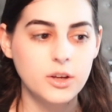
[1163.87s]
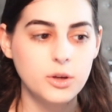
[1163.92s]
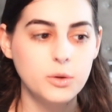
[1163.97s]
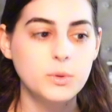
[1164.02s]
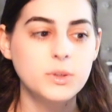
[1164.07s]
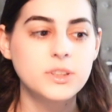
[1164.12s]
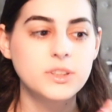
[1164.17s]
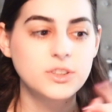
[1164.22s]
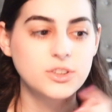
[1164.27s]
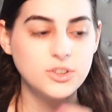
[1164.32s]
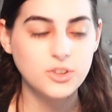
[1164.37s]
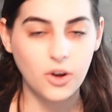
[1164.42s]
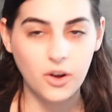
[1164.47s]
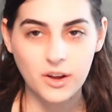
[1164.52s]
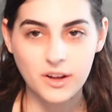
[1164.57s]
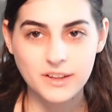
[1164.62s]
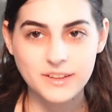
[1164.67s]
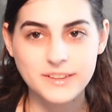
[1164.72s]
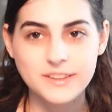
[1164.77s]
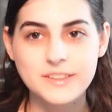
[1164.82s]
was
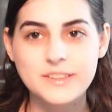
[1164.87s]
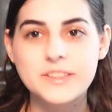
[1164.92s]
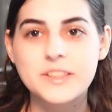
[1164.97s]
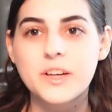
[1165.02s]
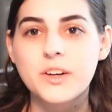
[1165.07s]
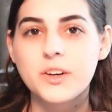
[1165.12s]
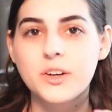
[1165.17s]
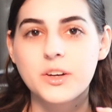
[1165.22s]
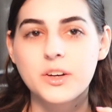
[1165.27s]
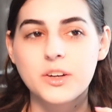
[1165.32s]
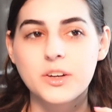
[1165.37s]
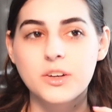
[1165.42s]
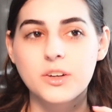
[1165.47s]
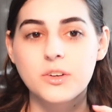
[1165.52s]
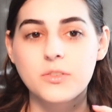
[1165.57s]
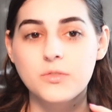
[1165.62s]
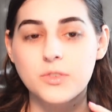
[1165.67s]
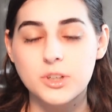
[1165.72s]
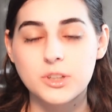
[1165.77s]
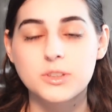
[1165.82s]
John's
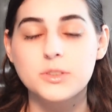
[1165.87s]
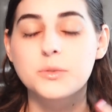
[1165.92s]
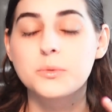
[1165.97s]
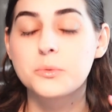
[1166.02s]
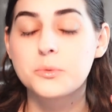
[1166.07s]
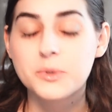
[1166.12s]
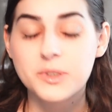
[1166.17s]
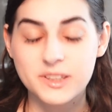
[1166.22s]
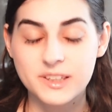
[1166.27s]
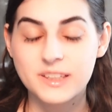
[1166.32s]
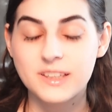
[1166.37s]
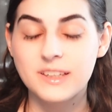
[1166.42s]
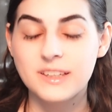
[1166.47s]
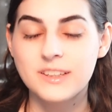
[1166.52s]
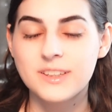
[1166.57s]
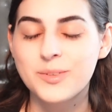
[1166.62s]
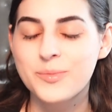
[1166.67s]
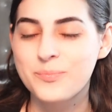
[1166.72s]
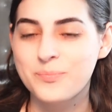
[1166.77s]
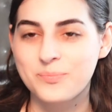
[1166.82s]
first
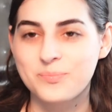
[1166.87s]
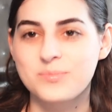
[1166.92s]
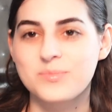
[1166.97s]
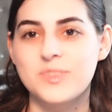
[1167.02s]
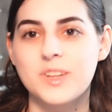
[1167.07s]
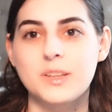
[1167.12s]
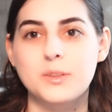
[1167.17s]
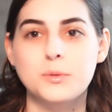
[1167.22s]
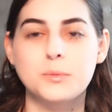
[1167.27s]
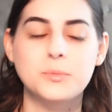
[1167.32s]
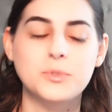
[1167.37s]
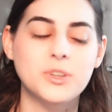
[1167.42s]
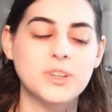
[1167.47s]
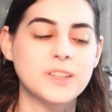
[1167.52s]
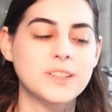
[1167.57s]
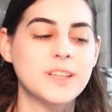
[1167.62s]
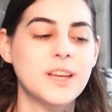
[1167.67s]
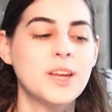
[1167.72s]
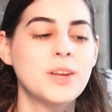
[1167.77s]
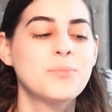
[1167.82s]
rookie. That's what I'm
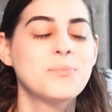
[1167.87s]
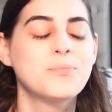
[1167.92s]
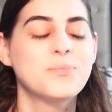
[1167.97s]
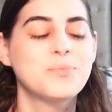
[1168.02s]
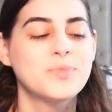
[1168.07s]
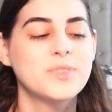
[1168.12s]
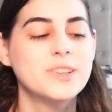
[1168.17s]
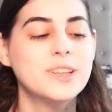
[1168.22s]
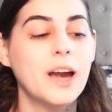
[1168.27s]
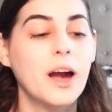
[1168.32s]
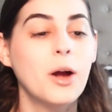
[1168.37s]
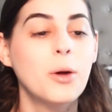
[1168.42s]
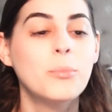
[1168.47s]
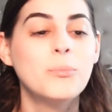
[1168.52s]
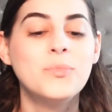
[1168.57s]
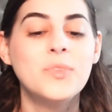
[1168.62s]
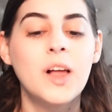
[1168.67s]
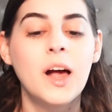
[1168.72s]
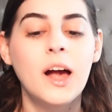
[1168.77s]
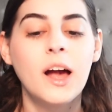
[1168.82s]
trying to say. Yeah.
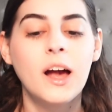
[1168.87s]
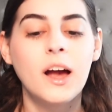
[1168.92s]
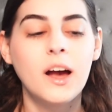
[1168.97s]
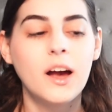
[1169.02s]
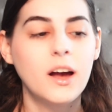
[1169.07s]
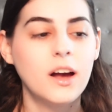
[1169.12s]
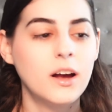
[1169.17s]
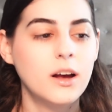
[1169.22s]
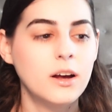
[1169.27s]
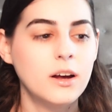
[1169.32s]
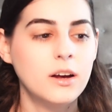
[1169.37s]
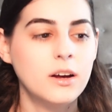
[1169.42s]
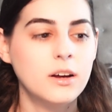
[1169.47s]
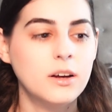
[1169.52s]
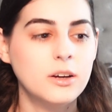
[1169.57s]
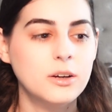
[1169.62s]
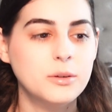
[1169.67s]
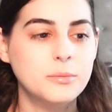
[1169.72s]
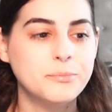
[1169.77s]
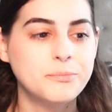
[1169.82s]

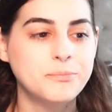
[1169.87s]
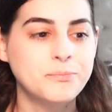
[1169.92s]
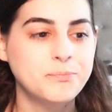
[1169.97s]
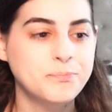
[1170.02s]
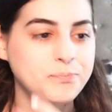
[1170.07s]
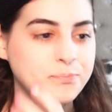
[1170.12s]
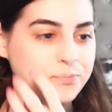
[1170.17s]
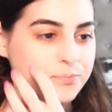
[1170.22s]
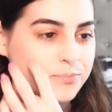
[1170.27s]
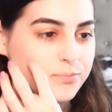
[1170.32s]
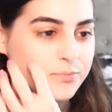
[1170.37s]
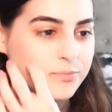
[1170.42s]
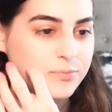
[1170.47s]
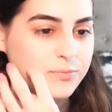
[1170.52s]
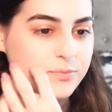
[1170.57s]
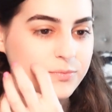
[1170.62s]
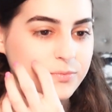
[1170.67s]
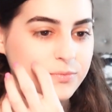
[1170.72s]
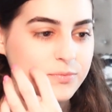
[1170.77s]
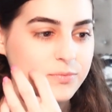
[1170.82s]
And
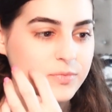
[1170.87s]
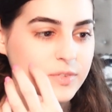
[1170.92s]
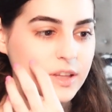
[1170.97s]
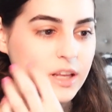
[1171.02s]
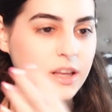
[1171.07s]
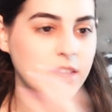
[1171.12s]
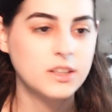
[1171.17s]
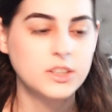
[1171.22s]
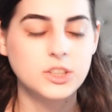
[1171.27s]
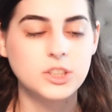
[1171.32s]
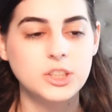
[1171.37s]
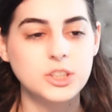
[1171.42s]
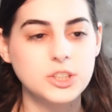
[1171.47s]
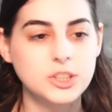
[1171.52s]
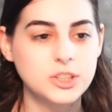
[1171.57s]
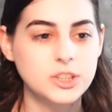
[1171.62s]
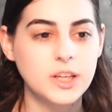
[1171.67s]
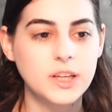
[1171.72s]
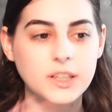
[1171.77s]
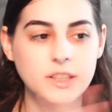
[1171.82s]
then she
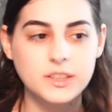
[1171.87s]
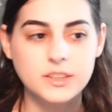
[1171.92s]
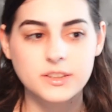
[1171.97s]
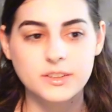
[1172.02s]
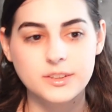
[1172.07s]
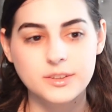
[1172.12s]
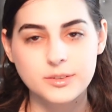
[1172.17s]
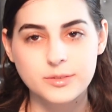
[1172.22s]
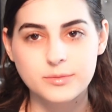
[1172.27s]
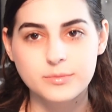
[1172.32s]
just, like,